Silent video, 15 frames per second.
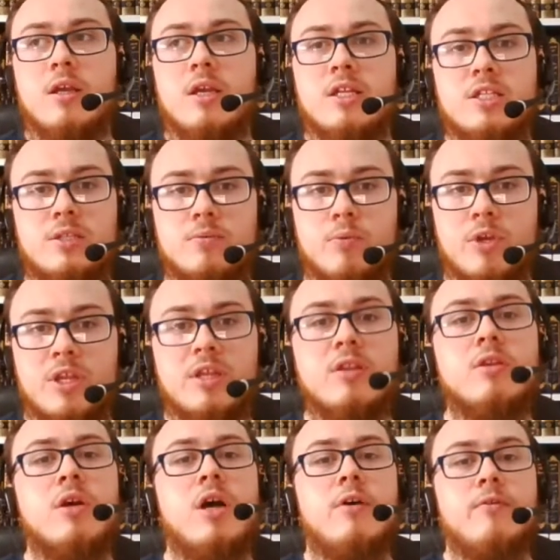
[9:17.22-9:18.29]
it's
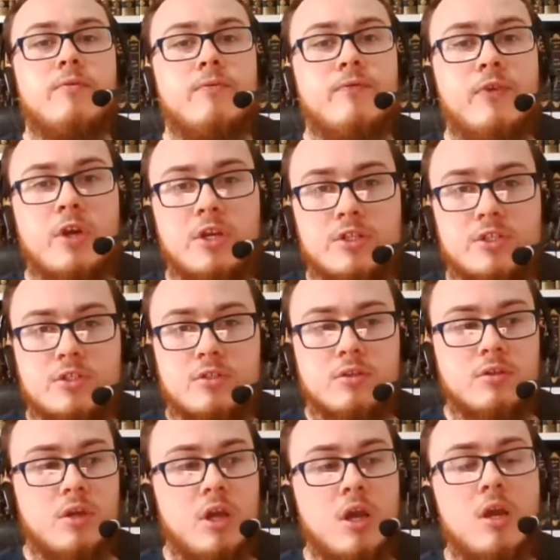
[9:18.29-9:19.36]
within that first
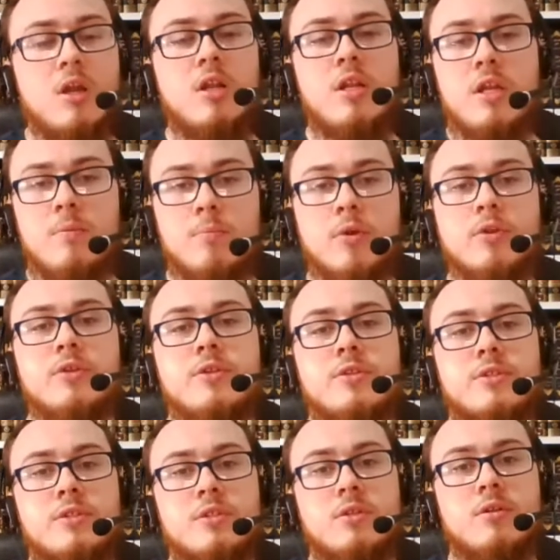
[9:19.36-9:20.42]
early
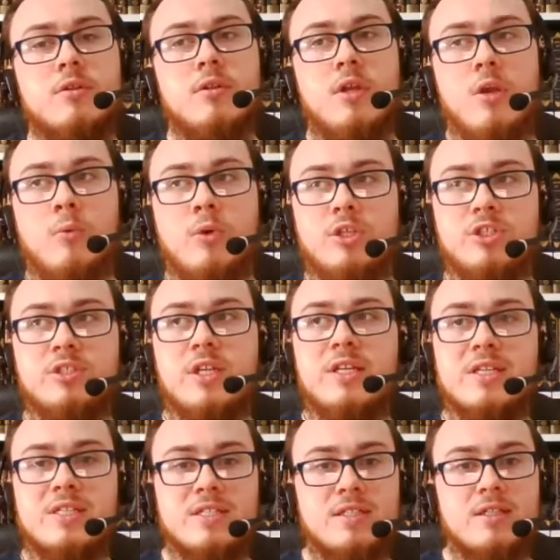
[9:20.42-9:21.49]
months in which
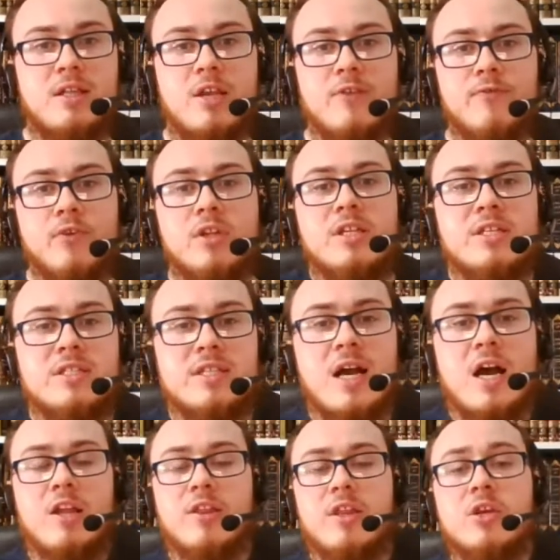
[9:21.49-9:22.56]
they fully
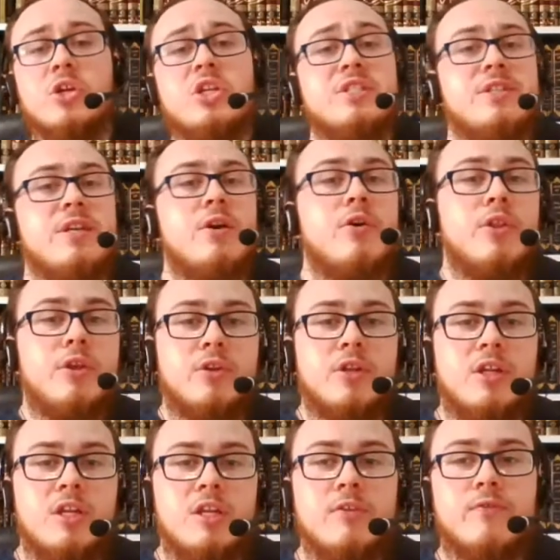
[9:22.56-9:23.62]
decided they're going to stay or they're going to
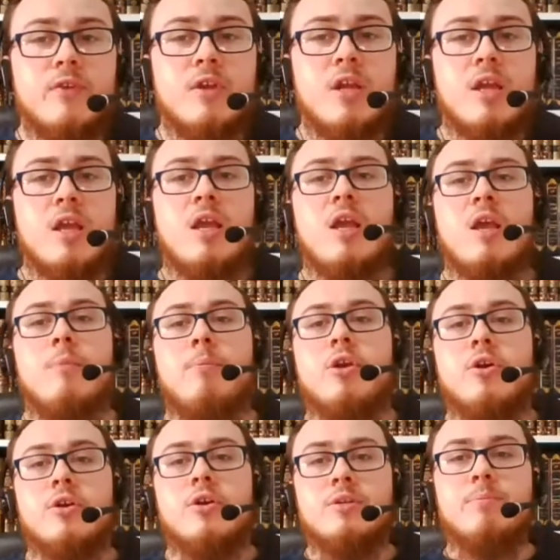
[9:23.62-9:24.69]
leave
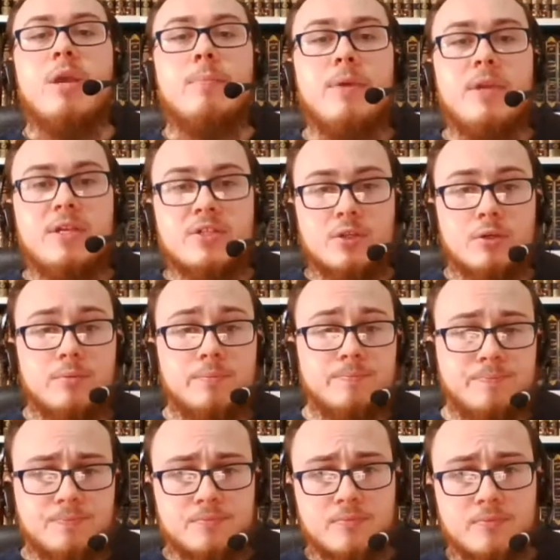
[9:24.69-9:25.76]
because of maybe
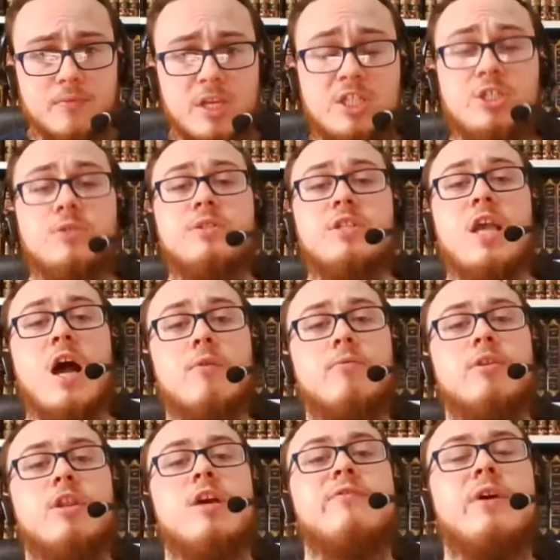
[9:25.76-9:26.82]
some issues they have
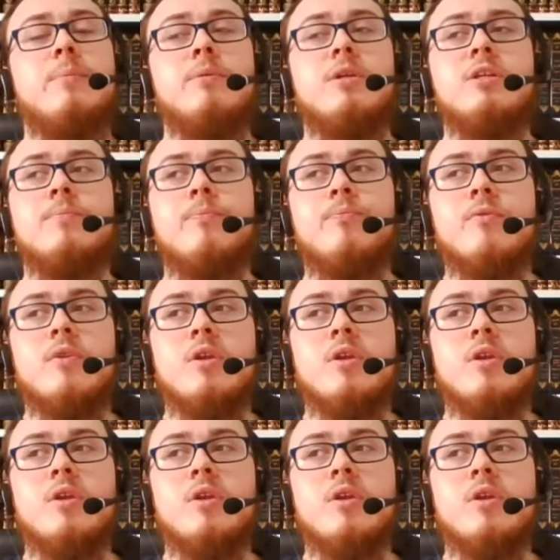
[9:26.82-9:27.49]
with their family.